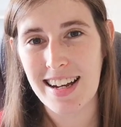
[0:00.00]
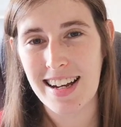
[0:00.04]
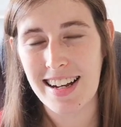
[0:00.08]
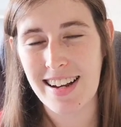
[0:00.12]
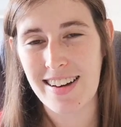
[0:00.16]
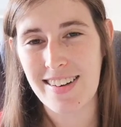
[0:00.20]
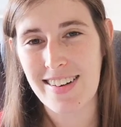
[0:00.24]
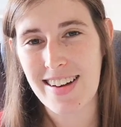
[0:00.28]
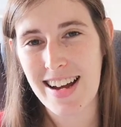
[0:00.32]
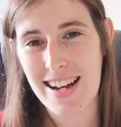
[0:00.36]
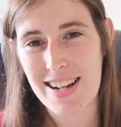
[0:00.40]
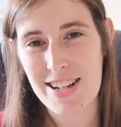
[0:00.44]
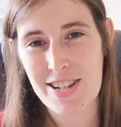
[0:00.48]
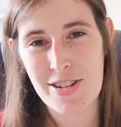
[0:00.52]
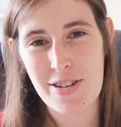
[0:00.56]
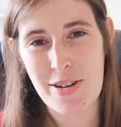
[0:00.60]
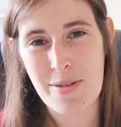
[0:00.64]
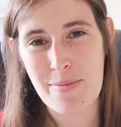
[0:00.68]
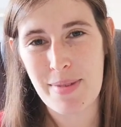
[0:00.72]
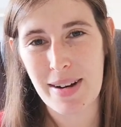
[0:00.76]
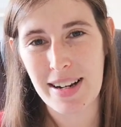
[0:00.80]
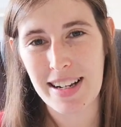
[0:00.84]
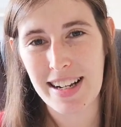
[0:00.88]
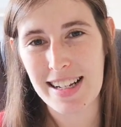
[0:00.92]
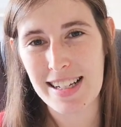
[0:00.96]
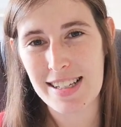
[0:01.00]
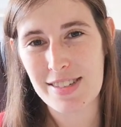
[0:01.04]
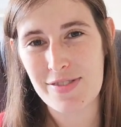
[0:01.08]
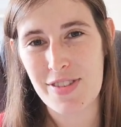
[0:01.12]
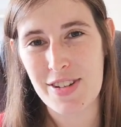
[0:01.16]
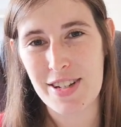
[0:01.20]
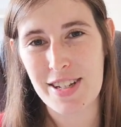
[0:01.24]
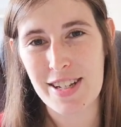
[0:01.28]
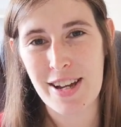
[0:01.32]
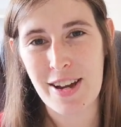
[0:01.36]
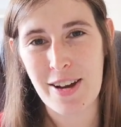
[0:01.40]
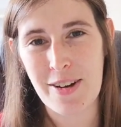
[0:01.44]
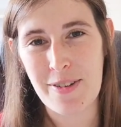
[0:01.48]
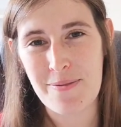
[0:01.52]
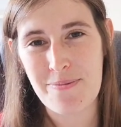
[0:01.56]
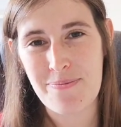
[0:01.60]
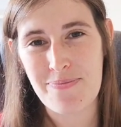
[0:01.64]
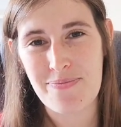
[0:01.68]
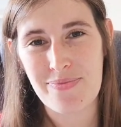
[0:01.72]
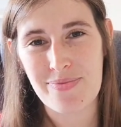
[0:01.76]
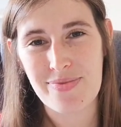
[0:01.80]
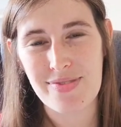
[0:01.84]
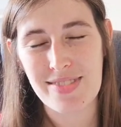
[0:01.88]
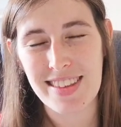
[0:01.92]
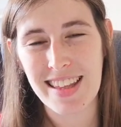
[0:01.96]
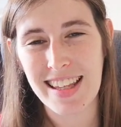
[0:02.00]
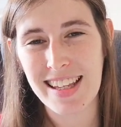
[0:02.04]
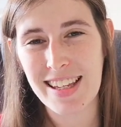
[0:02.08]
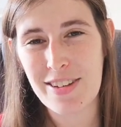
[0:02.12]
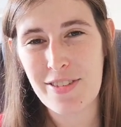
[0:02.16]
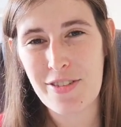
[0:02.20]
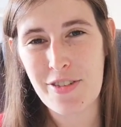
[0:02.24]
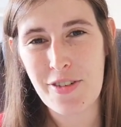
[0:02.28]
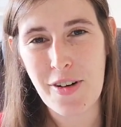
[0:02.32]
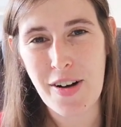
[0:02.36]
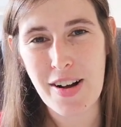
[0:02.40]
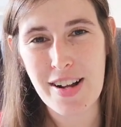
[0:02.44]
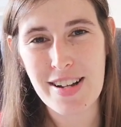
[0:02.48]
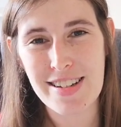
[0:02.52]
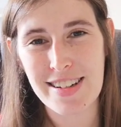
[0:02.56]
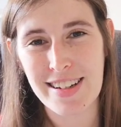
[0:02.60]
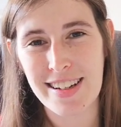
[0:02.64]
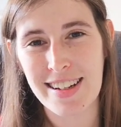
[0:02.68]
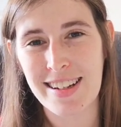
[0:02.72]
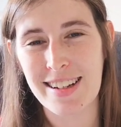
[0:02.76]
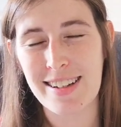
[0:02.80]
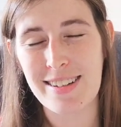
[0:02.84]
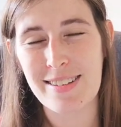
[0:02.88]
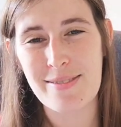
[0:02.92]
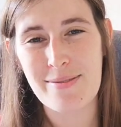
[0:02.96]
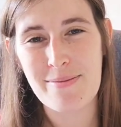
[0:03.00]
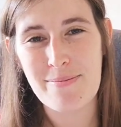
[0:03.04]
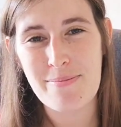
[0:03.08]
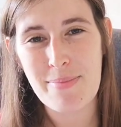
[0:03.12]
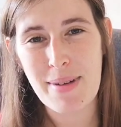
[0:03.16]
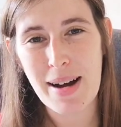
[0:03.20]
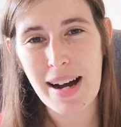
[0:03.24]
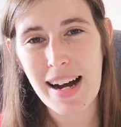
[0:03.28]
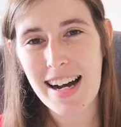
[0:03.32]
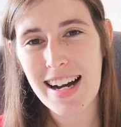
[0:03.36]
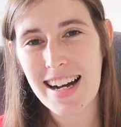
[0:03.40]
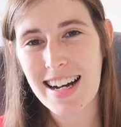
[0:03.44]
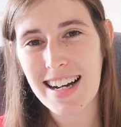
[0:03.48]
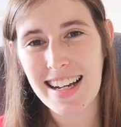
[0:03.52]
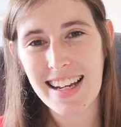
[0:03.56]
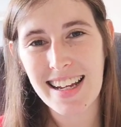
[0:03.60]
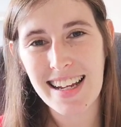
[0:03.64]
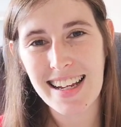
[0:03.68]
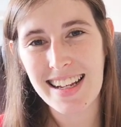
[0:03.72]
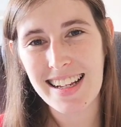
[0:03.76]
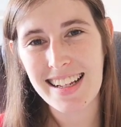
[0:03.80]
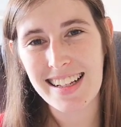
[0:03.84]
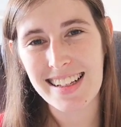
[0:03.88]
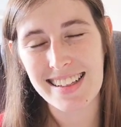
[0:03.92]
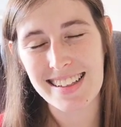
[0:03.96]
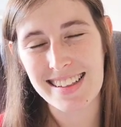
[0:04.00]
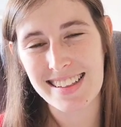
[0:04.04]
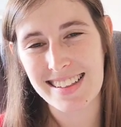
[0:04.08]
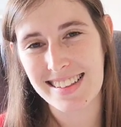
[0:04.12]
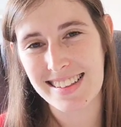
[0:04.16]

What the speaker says: And I'll catch you in my next video. Thank you for watching. Bye!